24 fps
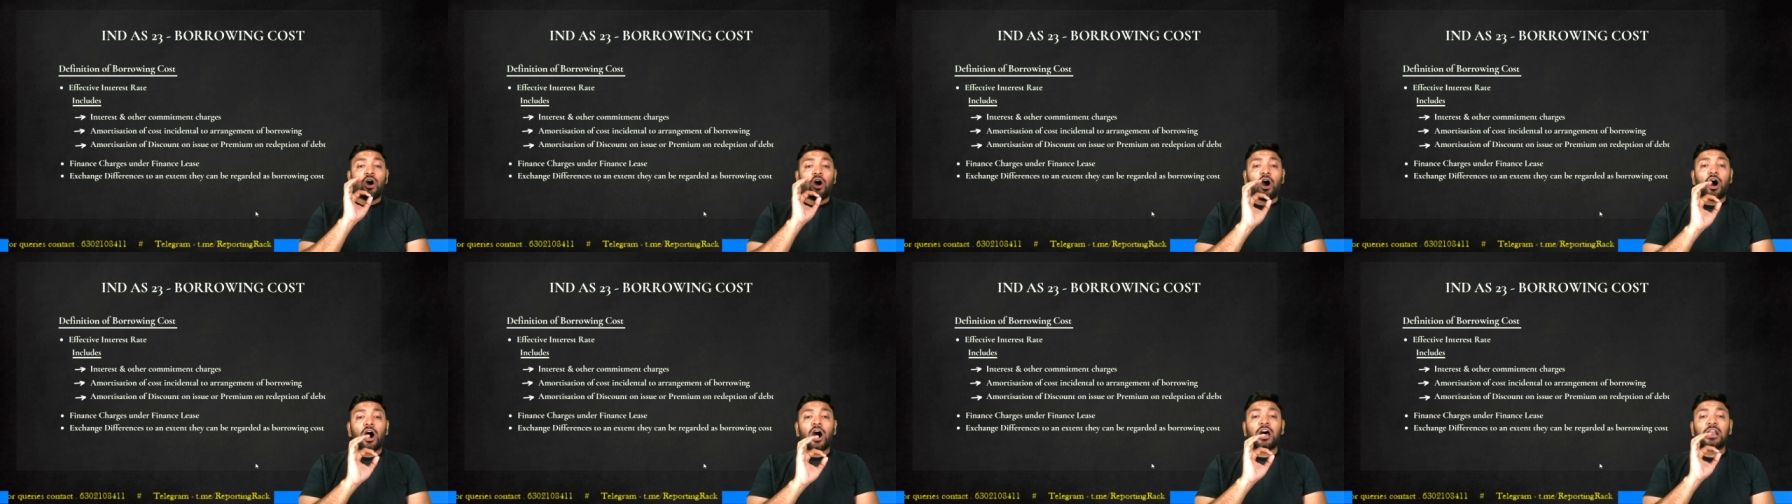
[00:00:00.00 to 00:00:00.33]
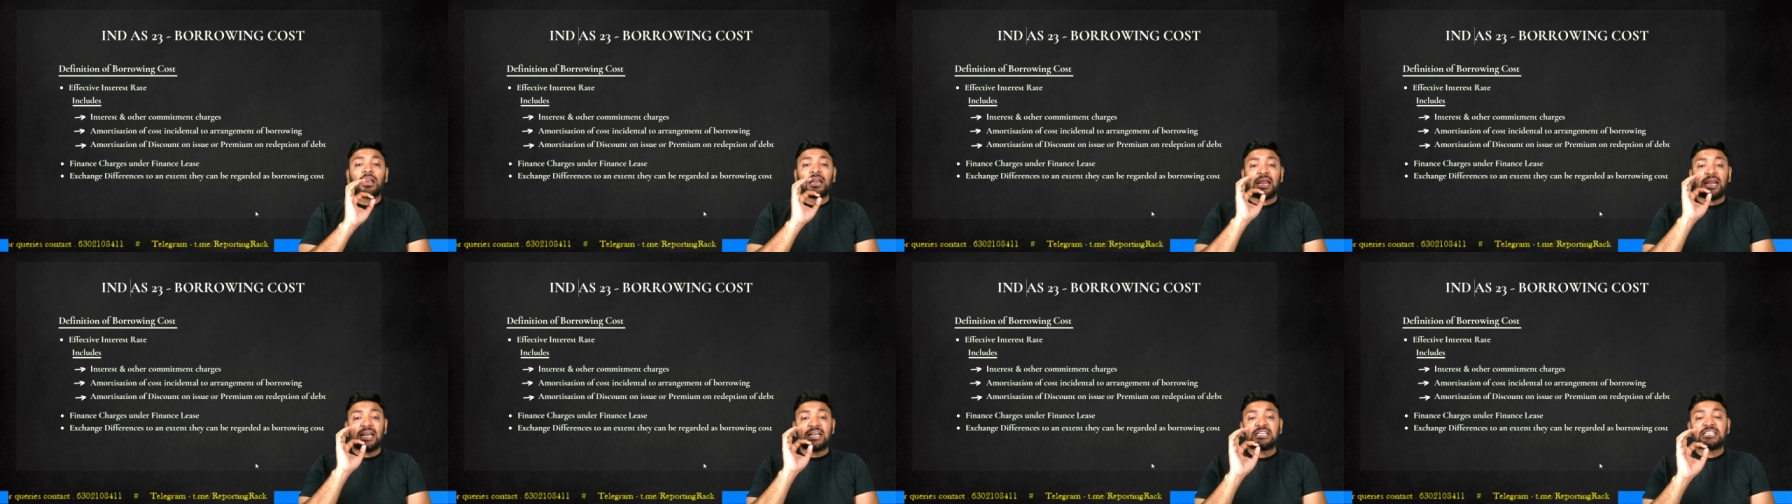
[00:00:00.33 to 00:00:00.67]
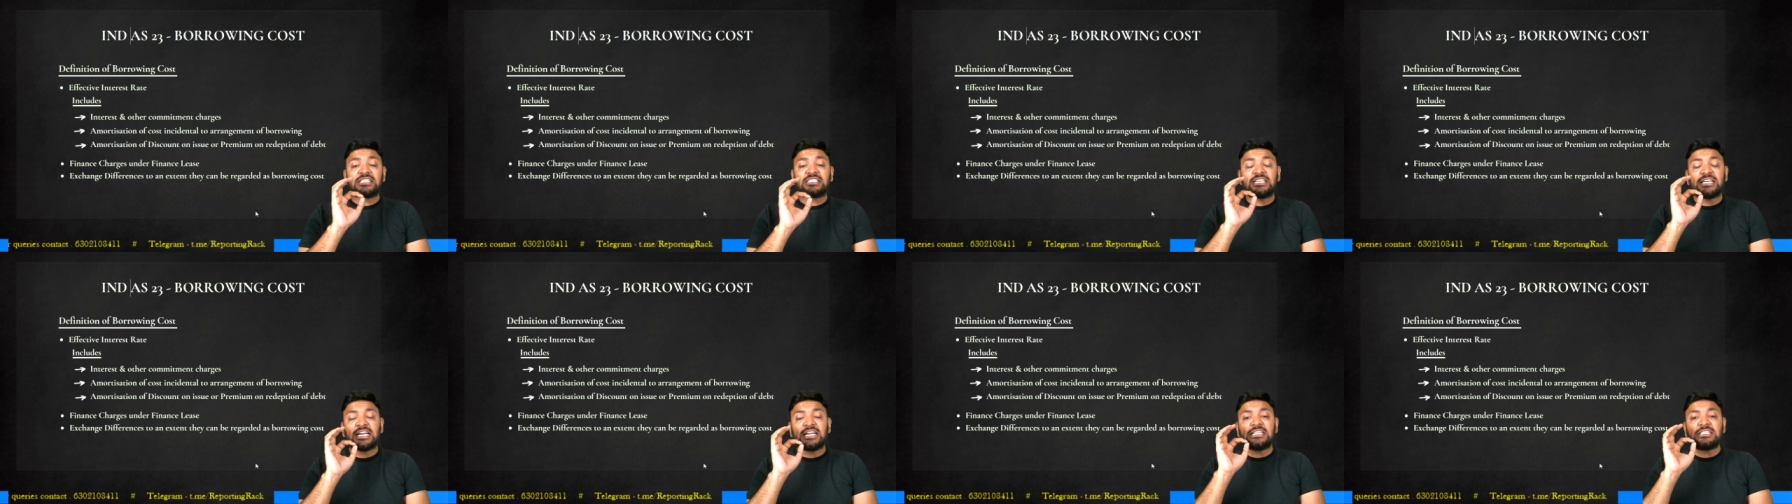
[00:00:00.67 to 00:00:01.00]
or
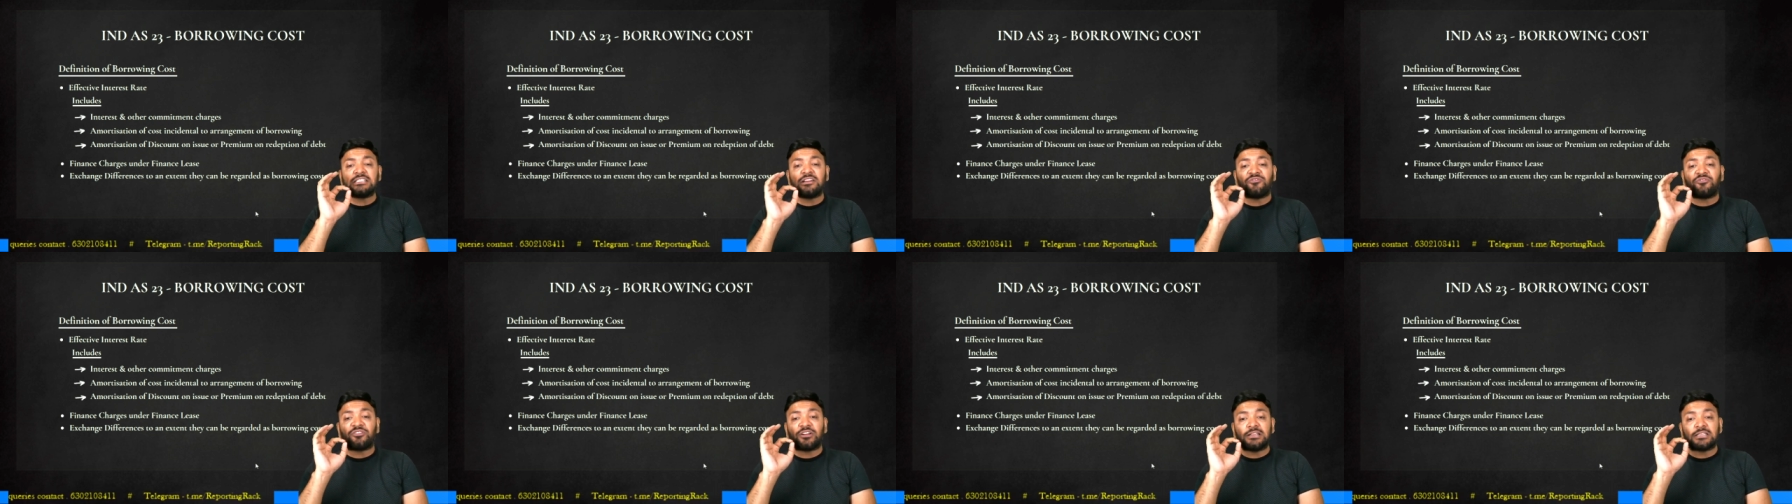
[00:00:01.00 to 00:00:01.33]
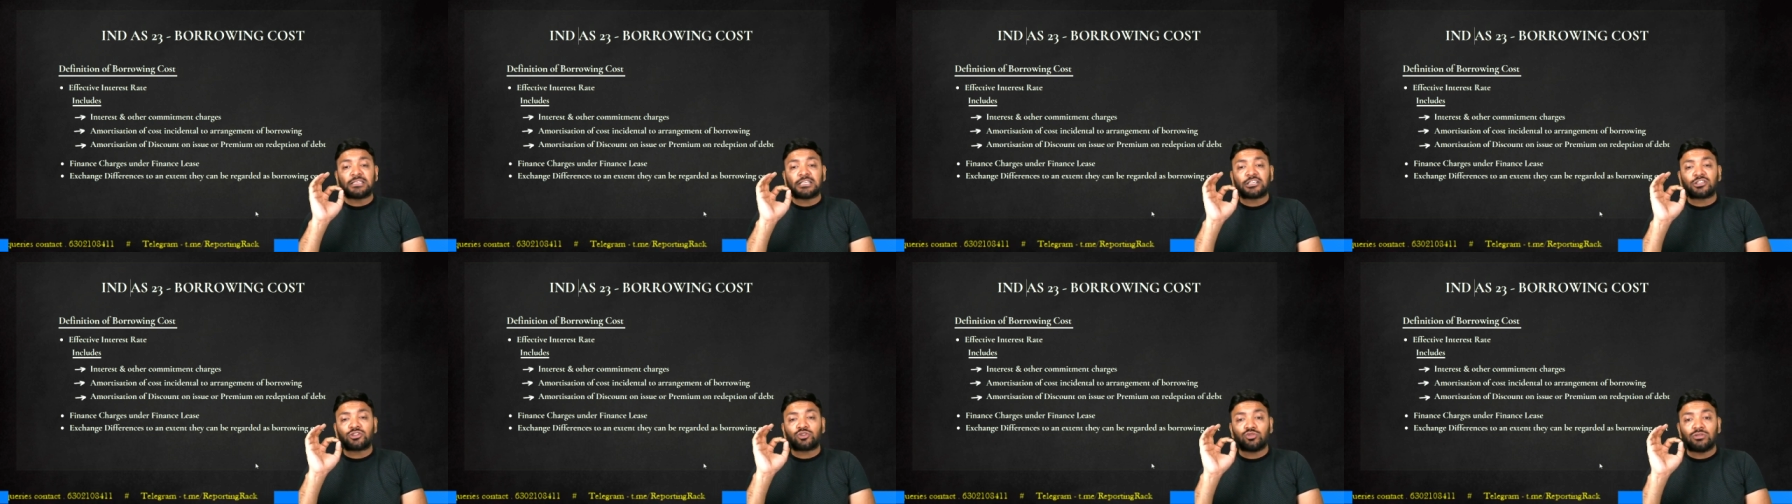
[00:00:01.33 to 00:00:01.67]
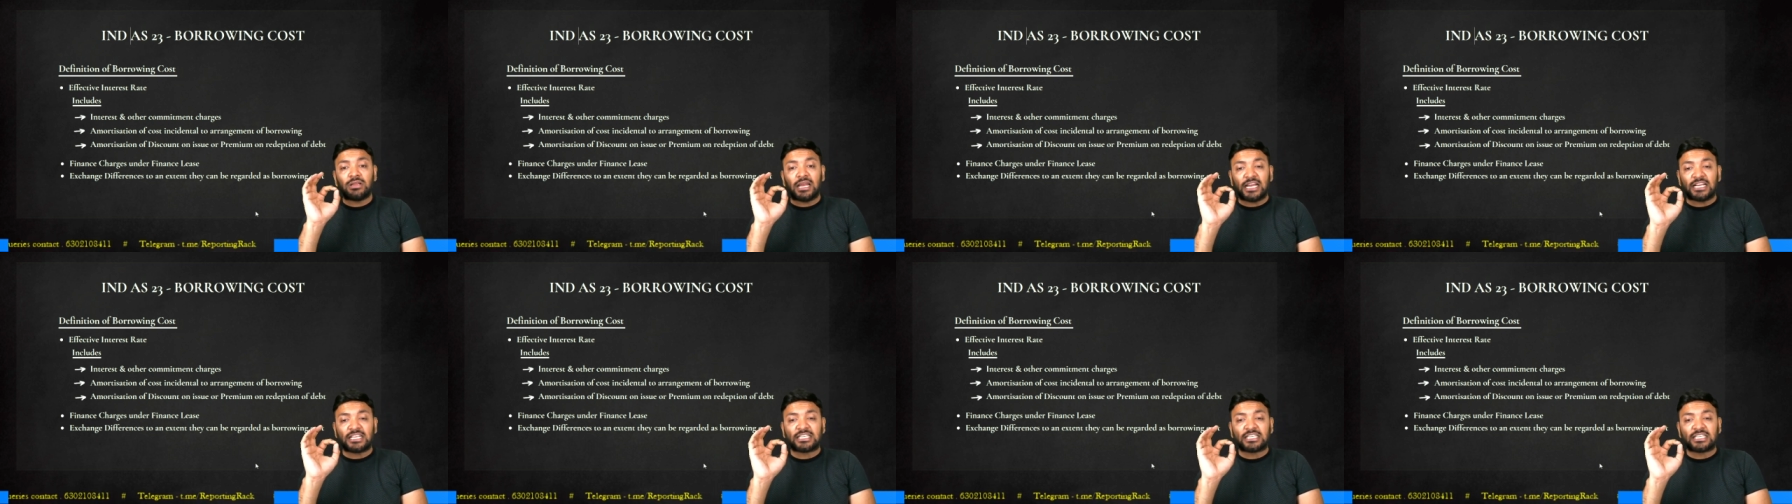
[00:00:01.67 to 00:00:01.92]
exchange differences to the